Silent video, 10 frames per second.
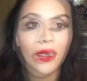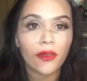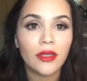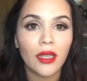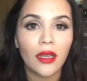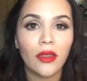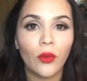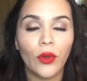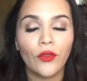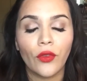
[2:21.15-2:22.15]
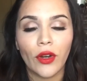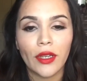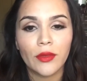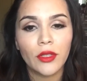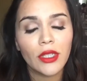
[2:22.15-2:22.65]
I was stuck in the
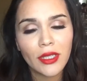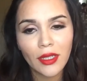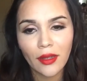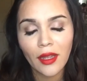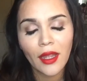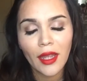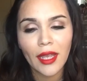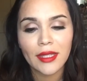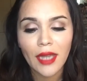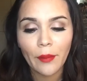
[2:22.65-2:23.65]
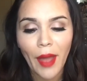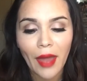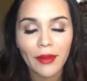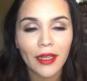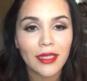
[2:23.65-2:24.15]
140s, which it's not
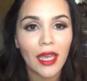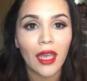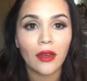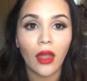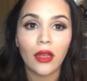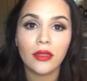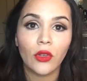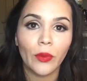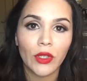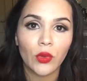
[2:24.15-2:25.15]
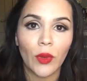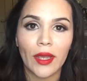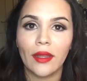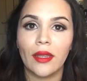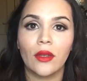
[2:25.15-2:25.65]
bad because I had lost so much
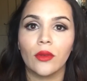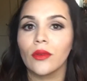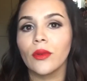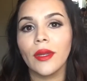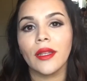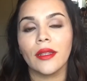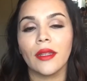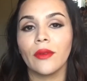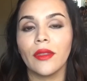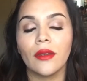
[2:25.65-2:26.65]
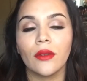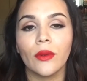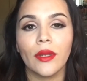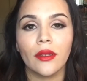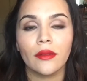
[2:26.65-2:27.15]
weight, like, quickly, within in
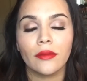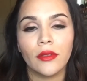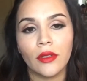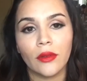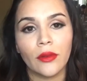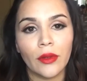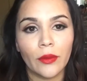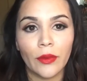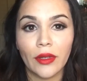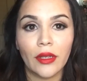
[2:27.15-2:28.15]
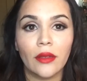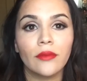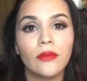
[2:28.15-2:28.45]
a really